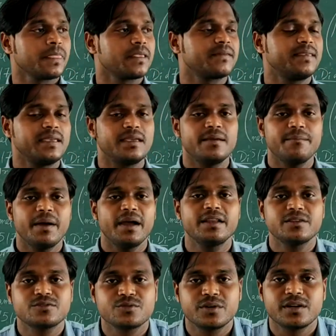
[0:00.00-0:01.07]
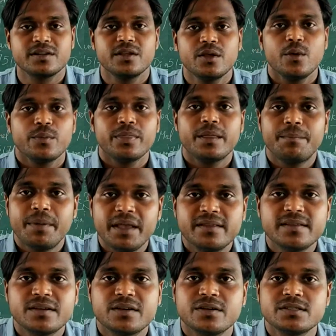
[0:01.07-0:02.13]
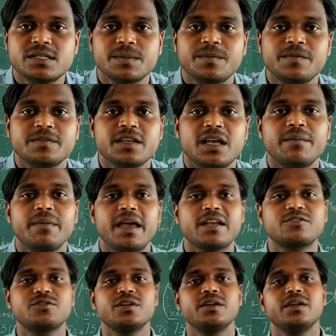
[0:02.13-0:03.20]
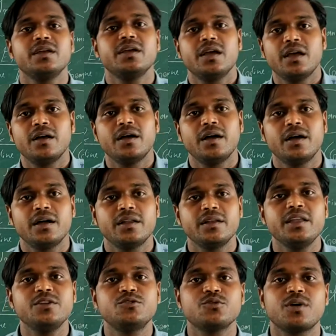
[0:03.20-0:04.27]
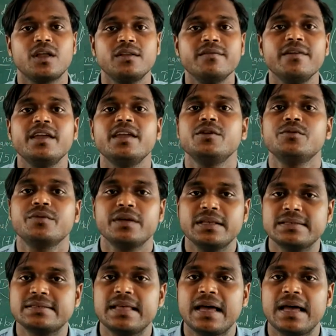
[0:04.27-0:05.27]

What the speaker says: See, my dear students, the basic concept which I am actually need to convey you is